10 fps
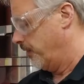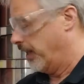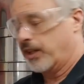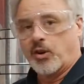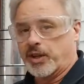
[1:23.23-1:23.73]

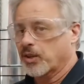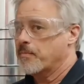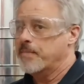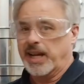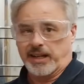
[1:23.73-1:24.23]
Let it go another
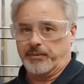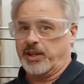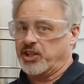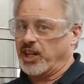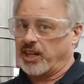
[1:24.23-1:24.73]
minute.
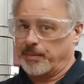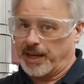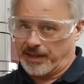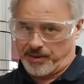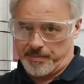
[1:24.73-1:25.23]
We check it
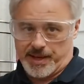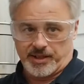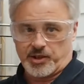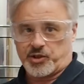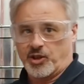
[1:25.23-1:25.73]
about every
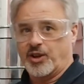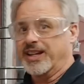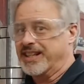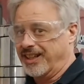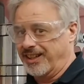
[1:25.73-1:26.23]
minute or so
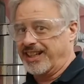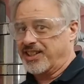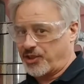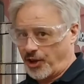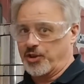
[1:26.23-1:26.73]
until it
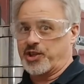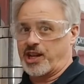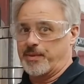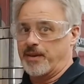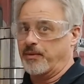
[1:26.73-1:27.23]
starts to
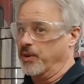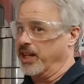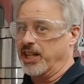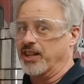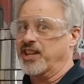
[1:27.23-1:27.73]
come off. When
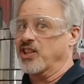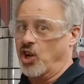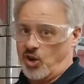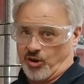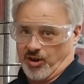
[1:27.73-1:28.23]
it does, it's
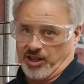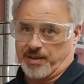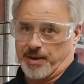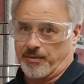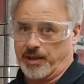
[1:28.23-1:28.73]
all gonna
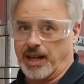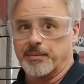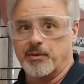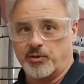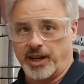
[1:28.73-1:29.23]
come off. We gotta
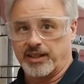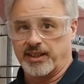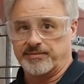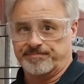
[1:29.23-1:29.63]
move quickly.